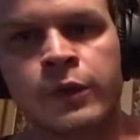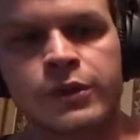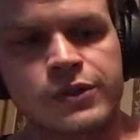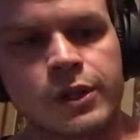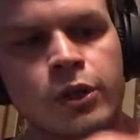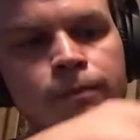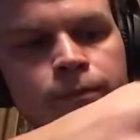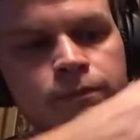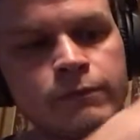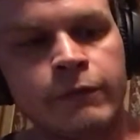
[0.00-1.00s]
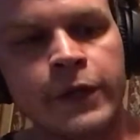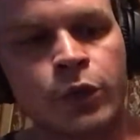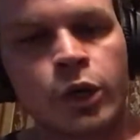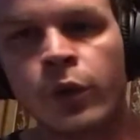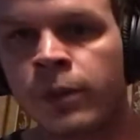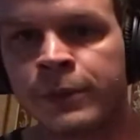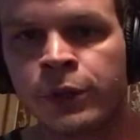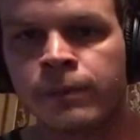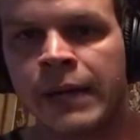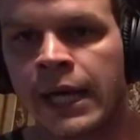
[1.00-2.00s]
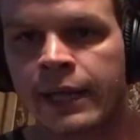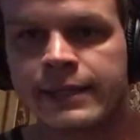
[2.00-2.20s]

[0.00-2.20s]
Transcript: There's a little Velcroable MOLLE